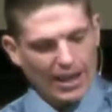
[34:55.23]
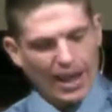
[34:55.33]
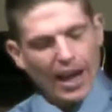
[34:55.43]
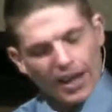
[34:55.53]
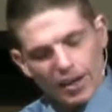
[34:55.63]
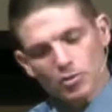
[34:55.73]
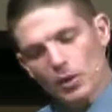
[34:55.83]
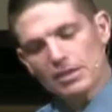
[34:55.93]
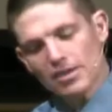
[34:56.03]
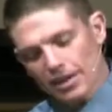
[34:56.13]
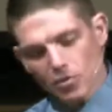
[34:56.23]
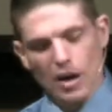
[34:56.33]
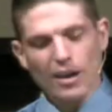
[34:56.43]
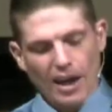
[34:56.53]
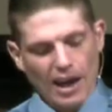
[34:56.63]
and here's what he says
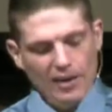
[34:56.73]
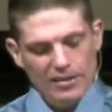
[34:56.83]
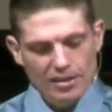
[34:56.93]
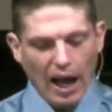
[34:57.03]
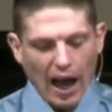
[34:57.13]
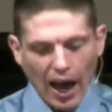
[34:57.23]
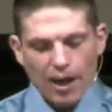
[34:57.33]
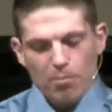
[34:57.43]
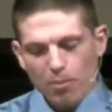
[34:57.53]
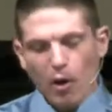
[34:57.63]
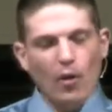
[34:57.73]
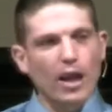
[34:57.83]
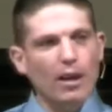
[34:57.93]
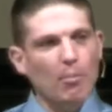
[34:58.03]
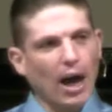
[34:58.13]
right now He says, I am
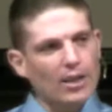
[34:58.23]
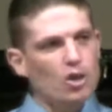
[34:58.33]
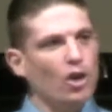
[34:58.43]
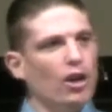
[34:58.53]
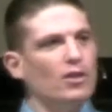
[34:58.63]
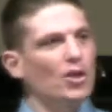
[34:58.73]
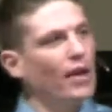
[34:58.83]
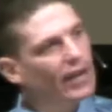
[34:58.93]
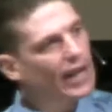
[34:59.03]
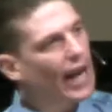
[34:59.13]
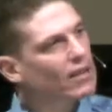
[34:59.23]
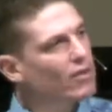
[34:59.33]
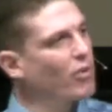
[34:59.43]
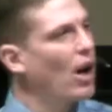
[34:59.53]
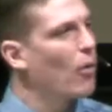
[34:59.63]
building my church, and the
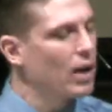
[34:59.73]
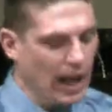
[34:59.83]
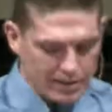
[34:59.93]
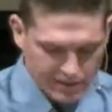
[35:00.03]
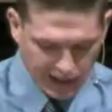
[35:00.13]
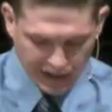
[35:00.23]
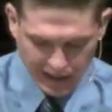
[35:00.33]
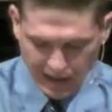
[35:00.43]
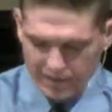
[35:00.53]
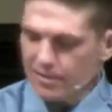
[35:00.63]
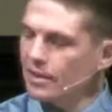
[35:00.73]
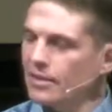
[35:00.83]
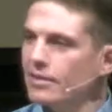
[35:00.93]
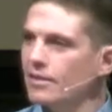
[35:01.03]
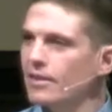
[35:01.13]
gates of hell will not stand against
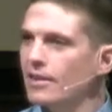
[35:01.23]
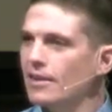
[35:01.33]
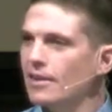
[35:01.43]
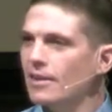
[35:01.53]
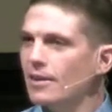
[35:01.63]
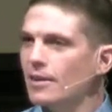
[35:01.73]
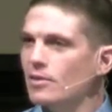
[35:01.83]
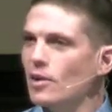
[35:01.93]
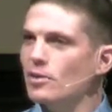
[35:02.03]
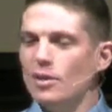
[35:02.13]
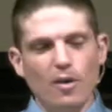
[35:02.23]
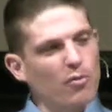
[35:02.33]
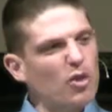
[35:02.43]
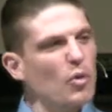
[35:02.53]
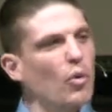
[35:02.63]
it. So here's a
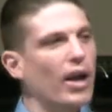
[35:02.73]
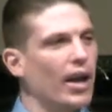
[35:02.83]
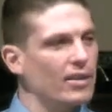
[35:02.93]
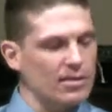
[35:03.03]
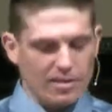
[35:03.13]
few ways